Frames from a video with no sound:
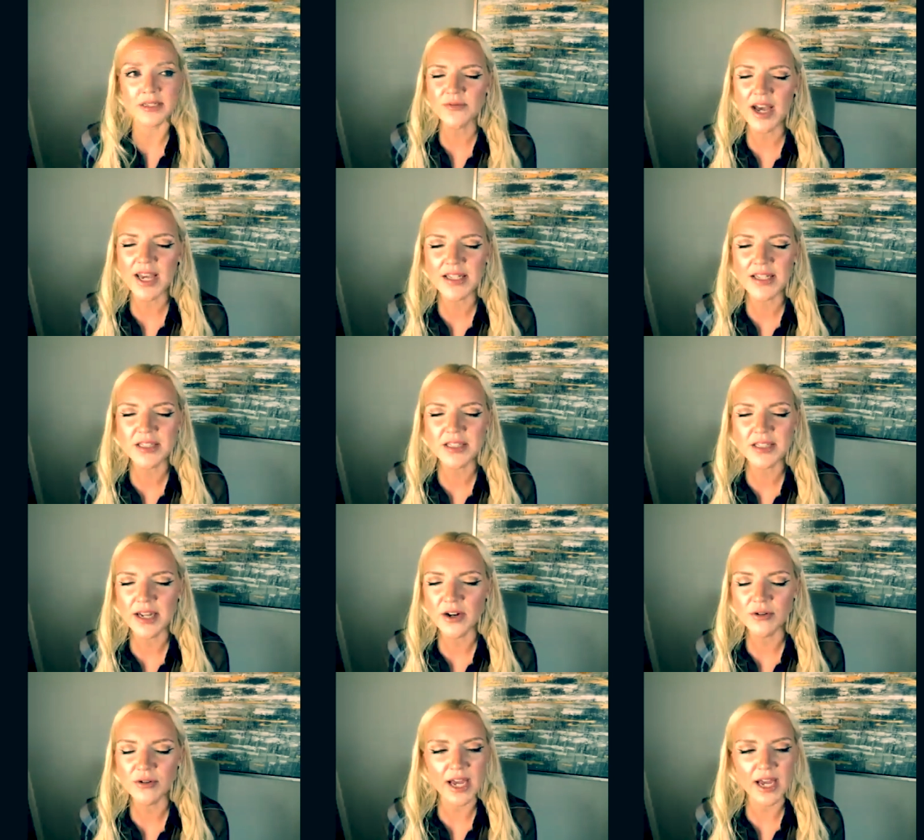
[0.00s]
If I had to
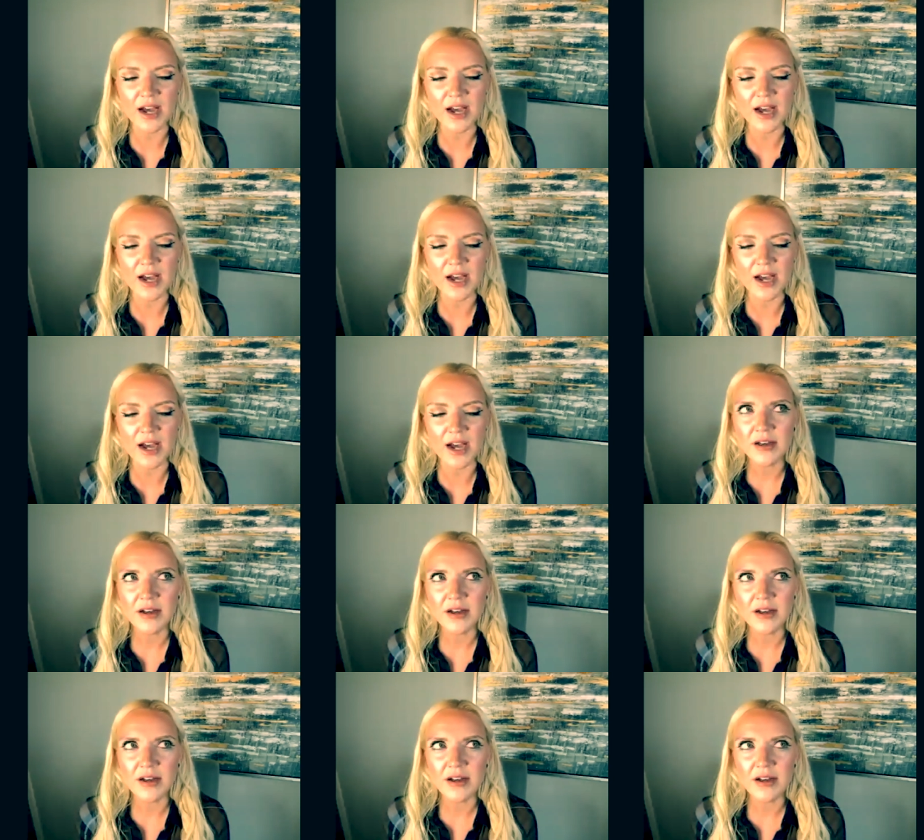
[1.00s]
narrow down
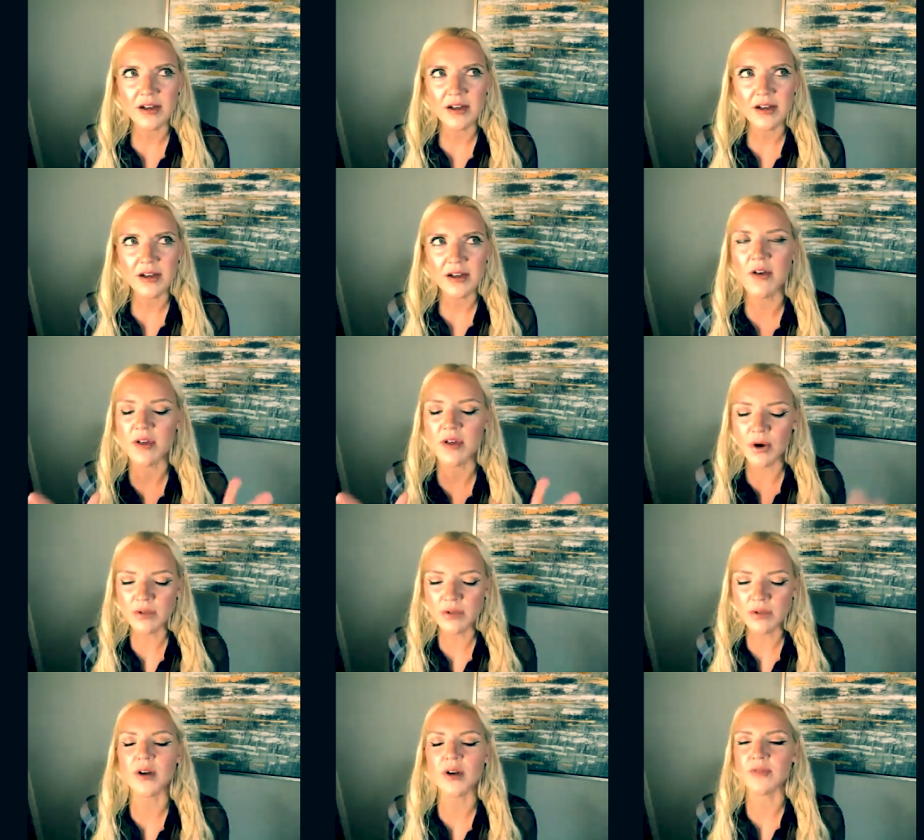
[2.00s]
five of the
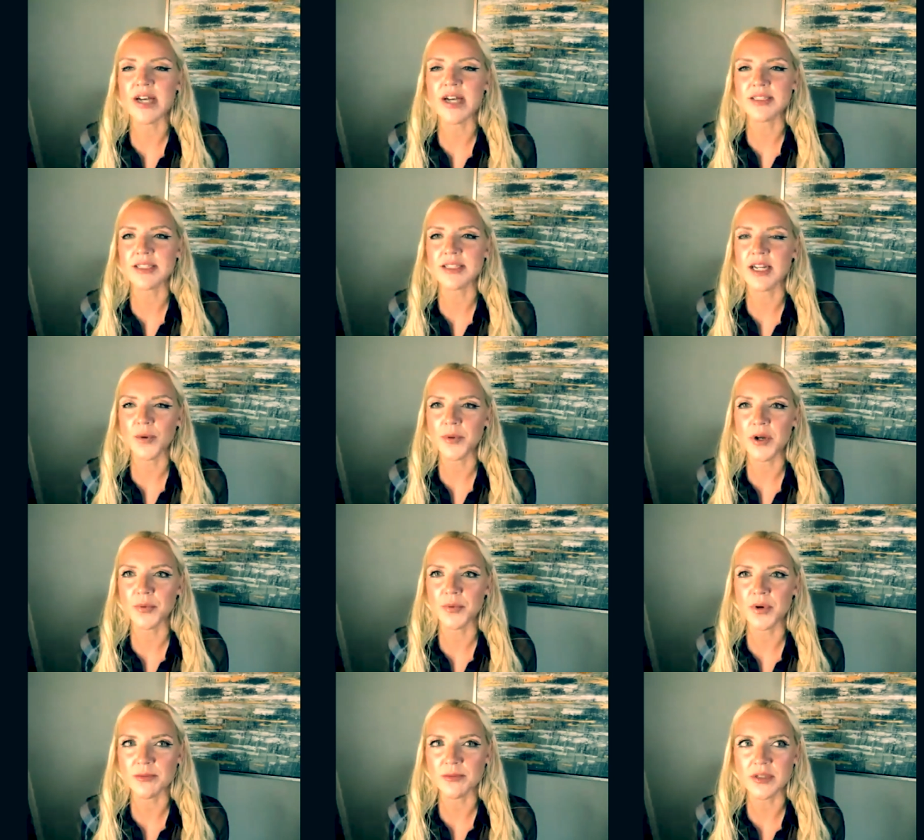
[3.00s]
most important fascinating women
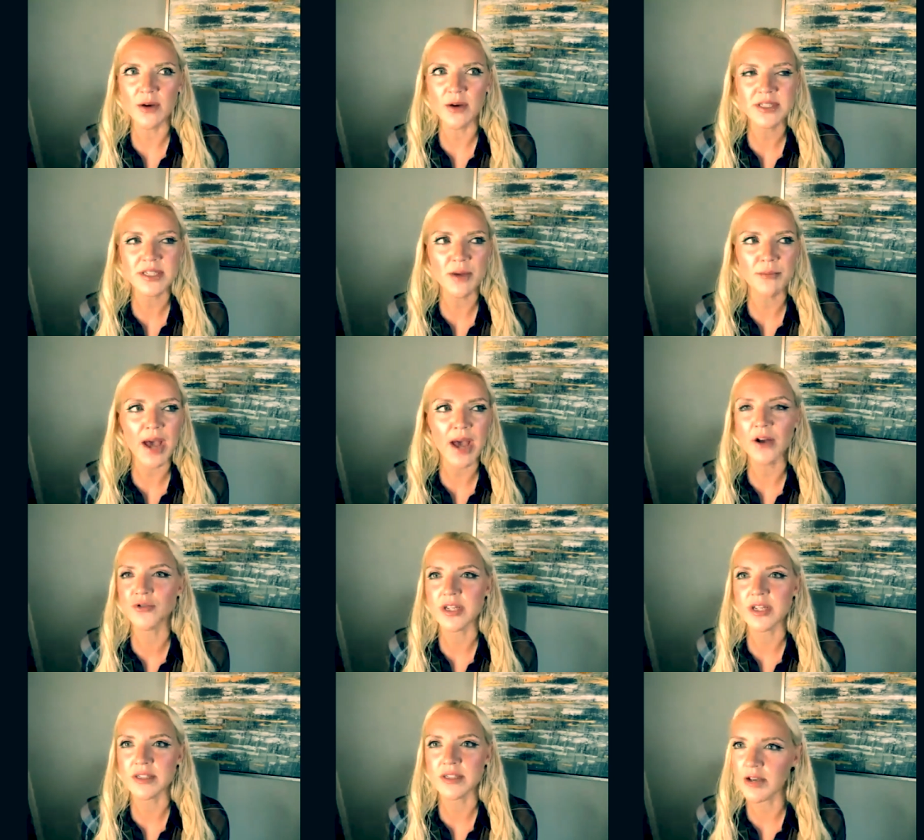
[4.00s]
principles, I would say
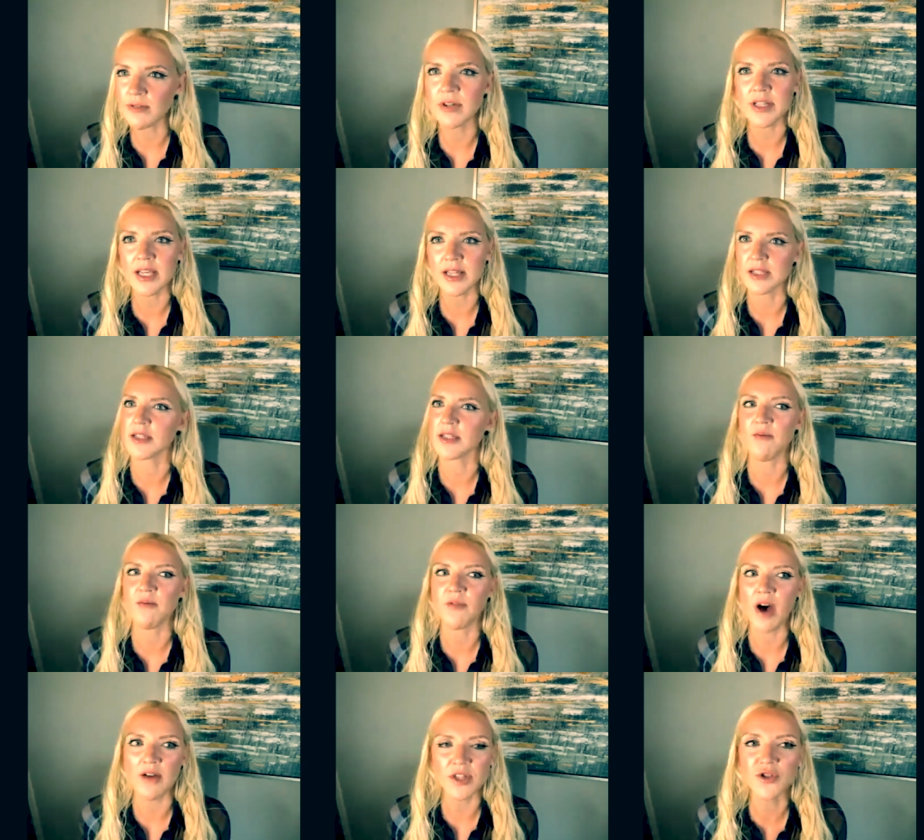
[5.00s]
boundary is definitely in the top
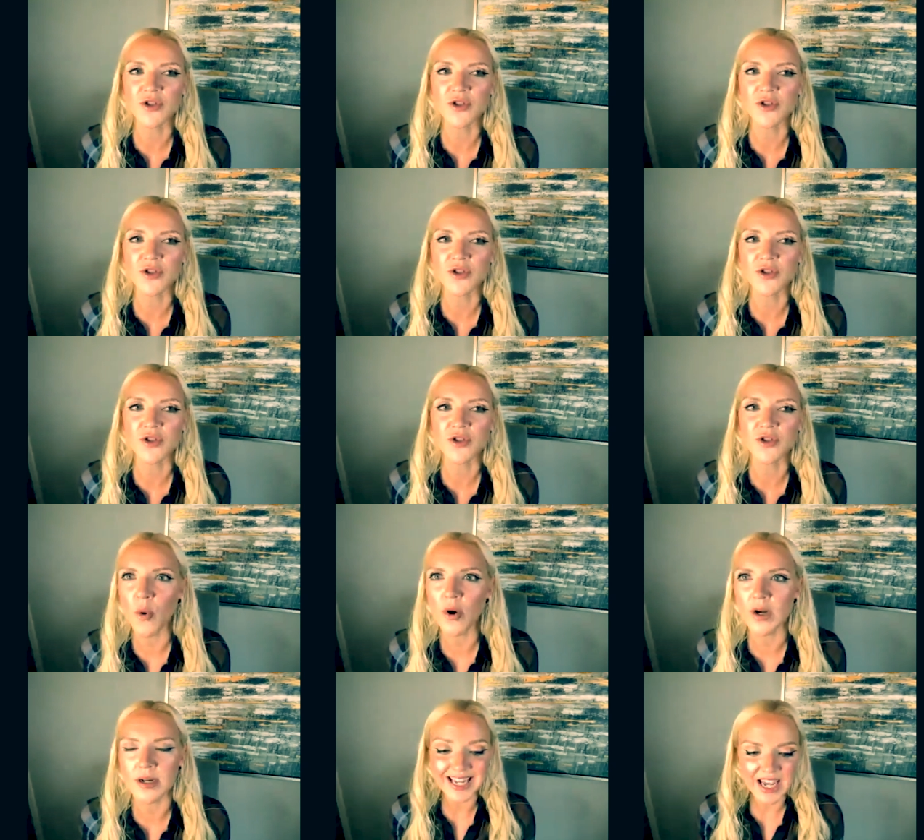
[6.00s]
five. It's so
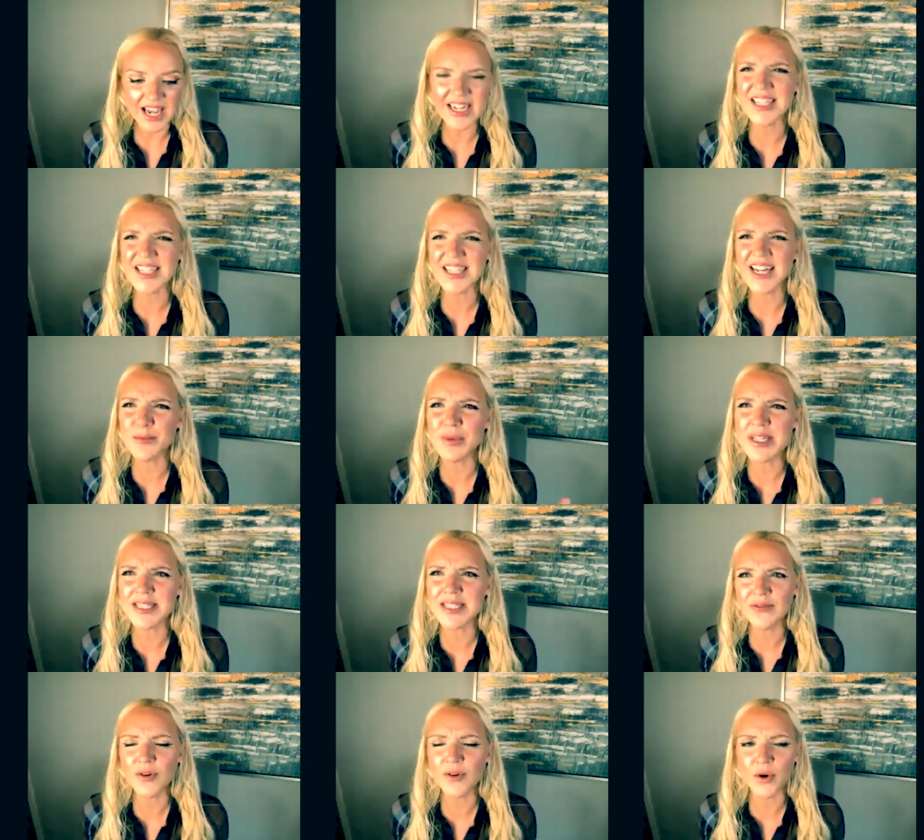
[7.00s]
important, and it and it can be
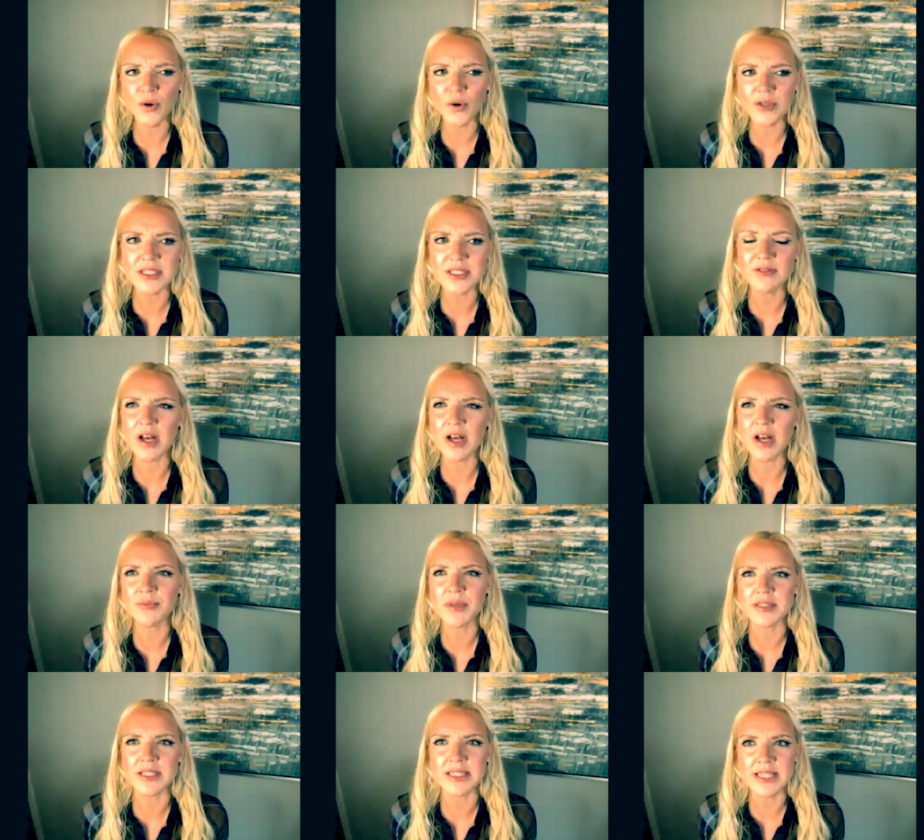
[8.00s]
difficult to develop
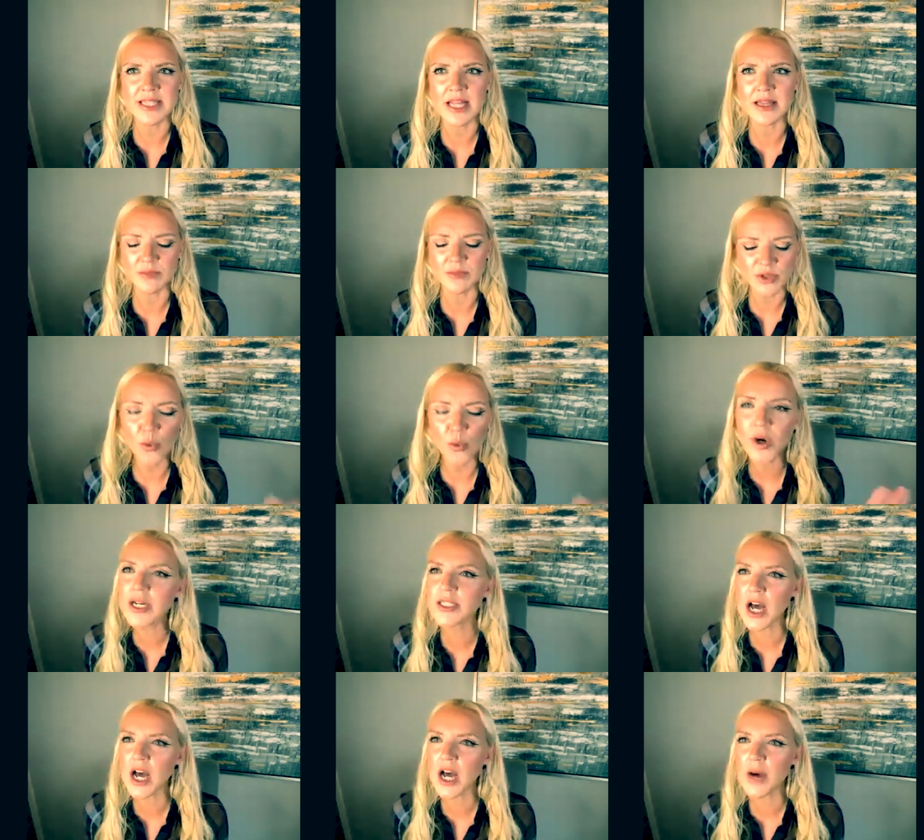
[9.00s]
these and set them. So we're going
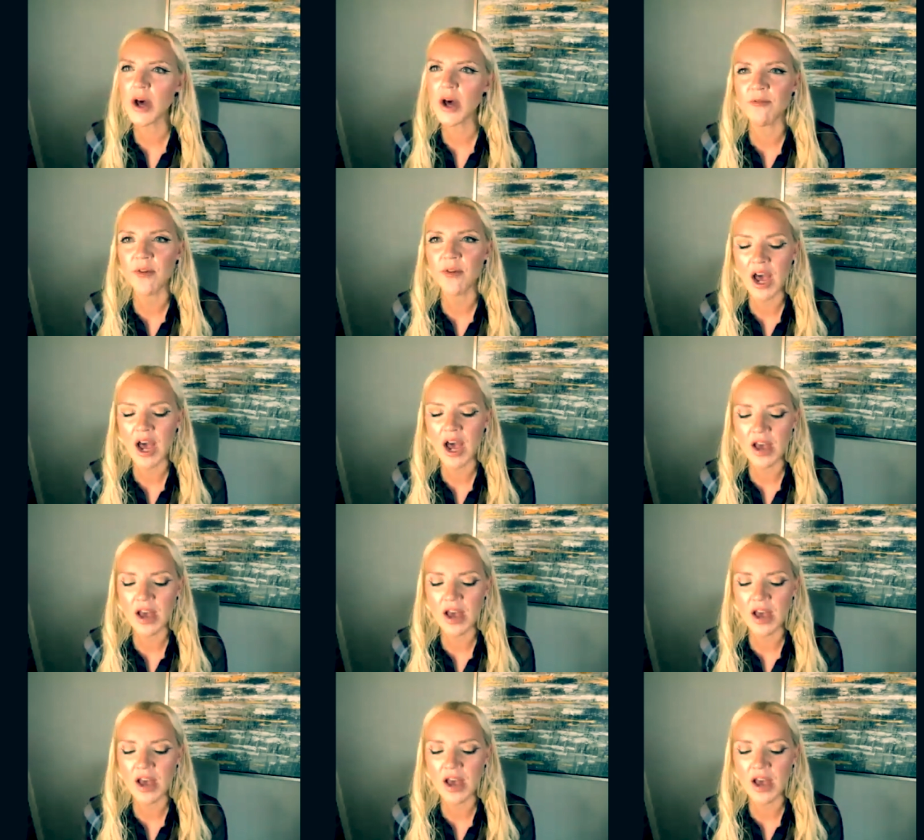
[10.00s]
to talk about the five